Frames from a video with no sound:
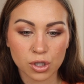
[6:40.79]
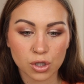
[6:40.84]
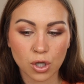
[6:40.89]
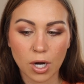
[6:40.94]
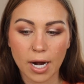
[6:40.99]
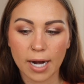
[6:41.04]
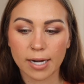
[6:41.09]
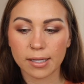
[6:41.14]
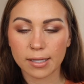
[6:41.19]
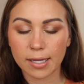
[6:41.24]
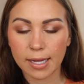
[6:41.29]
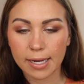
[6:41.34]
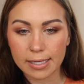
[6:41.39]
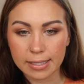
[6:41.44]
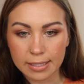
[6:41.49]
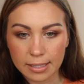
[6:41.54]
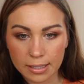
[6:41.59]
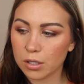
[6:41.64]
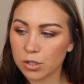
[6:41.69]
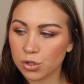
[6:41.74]
Try
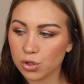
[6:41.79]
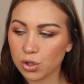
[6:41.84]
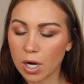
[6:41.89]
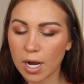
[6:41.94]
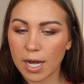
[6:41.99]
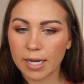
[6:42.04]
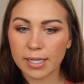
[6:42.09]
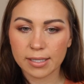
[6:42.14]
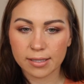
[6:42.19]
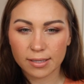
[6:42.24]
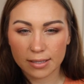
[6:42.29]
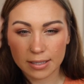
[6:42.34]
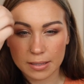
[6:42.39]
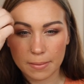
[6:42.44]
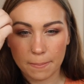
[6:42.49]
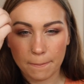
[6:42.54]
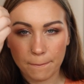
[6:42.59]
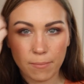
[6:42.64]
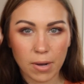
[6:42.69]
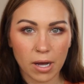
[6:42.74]
to instead
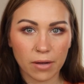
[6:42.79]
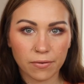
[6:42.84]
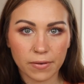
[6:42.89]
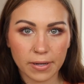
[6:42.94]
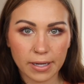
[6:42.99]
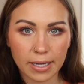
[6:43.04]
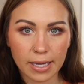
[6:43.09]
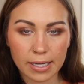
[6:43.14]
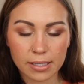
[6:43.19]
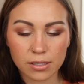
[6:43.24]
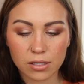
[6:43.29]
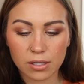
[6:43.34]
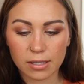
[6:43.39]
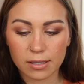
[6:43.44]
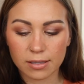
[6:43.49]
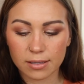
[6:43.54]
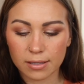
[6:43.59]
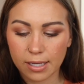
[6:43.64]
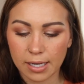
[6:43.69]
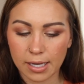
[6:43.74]
of buffing it into the
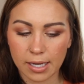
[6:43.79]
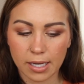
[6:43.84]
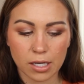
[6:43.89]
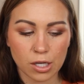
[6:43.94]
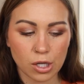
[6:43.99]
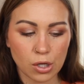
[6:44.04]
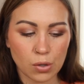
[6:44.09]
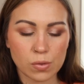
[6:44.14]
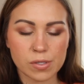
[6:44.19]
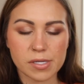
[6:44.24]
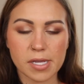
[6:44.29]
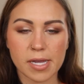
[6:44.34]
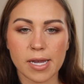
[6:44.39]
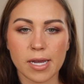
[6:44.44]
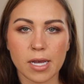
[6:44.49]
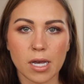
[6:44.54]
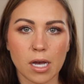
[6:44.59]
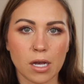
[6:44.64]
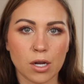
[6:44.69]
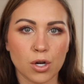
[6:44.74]
skin, use
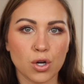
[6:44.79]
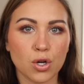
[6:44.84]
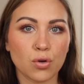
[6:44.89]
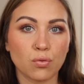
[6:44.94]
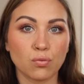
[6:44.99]
like a